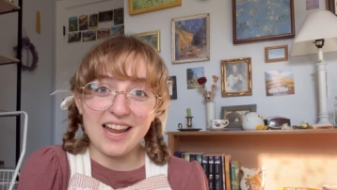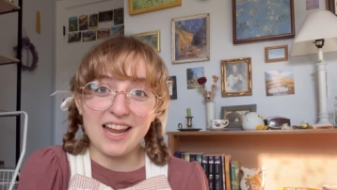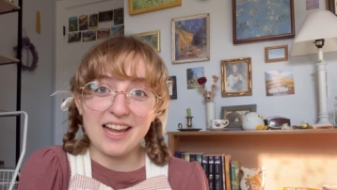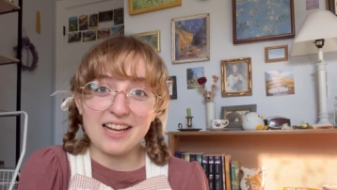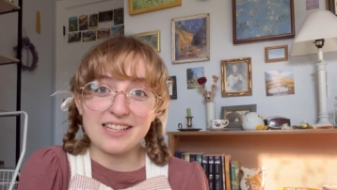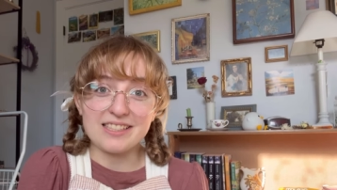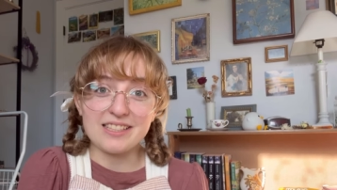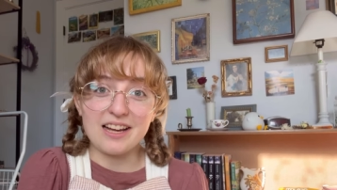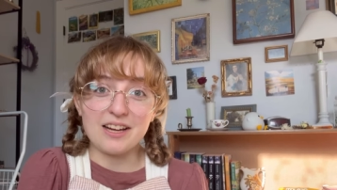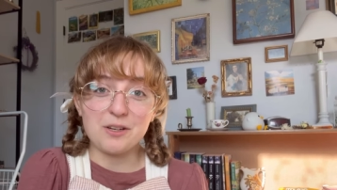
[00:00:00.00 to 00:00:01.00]
And
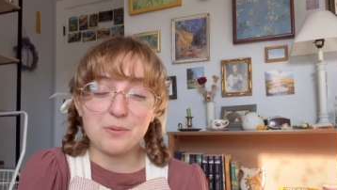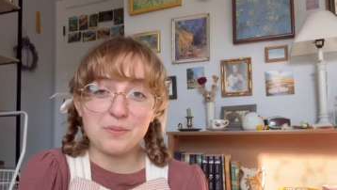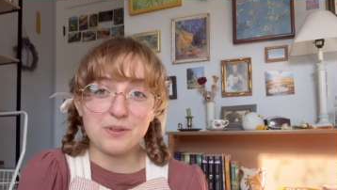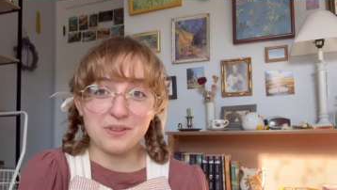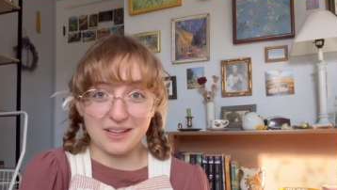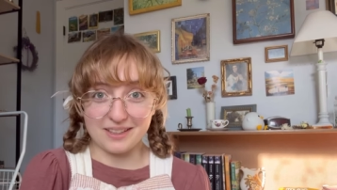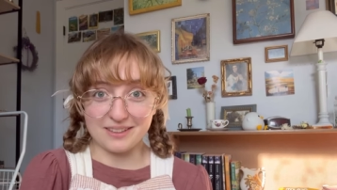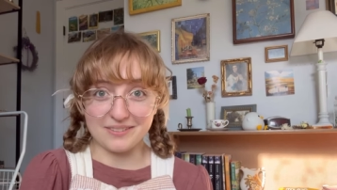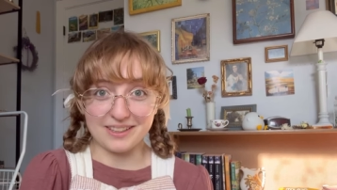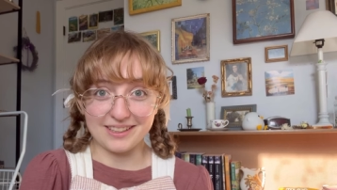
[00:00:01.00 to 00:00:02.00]
I hope you liked
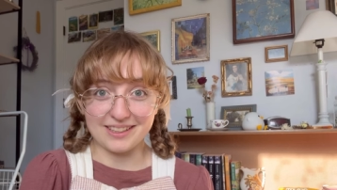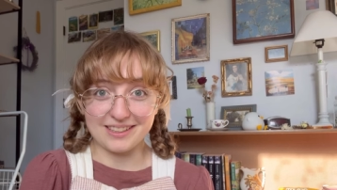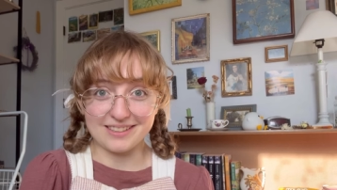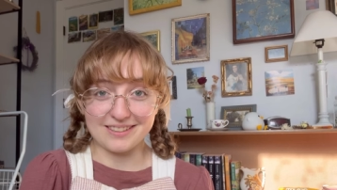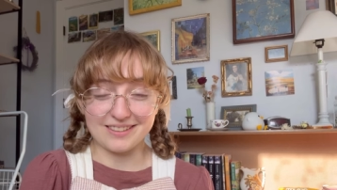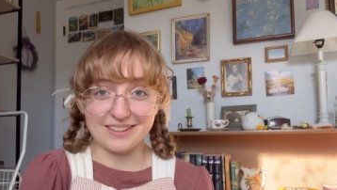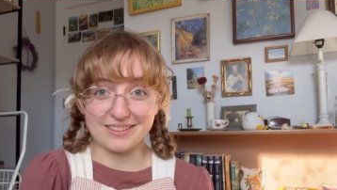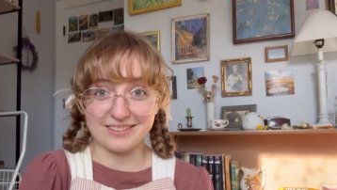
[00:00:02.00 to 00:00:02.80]
the way the things turned out